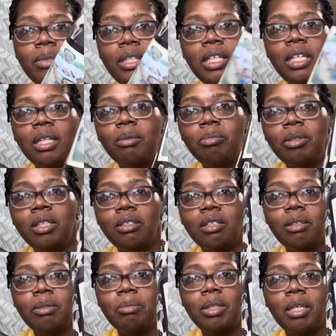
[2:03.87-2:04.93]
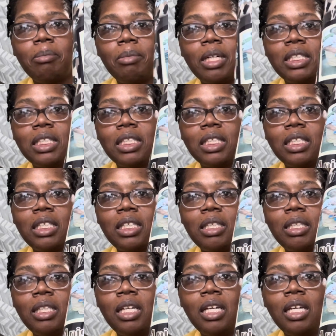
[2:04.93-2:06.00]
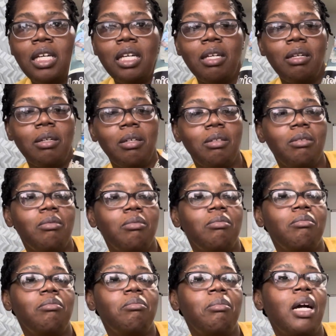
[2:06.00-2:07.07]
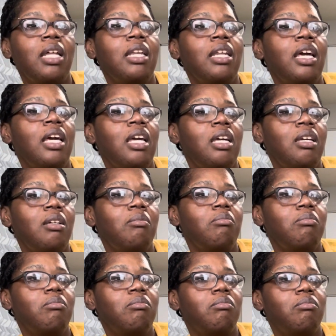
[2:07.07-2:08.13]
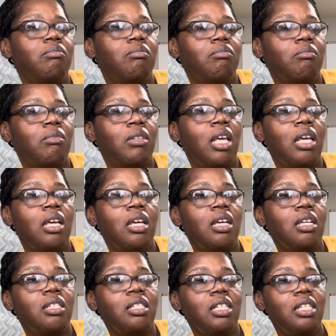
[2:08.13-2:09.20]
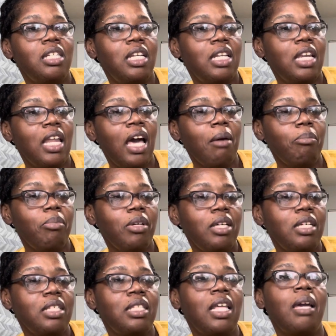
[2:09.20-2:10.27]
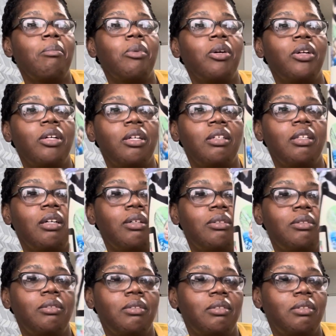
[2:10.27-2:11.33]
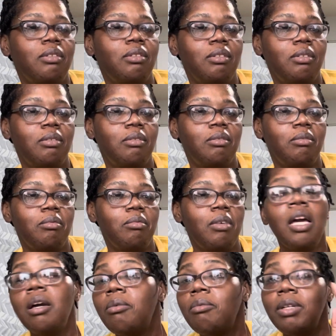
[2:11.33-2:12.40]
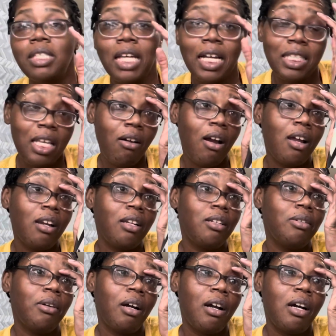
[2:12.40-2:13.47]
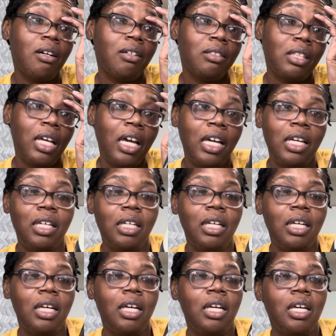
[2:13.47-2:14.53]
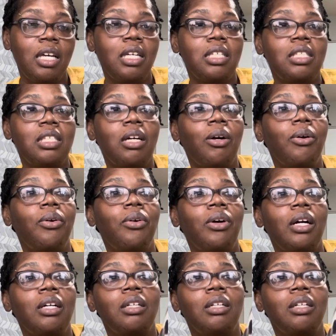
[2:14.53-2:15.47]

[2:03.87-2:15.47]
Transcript: and then a picture of me and my son, my name. She did not put his name on here though, which I told her to do her own thing, so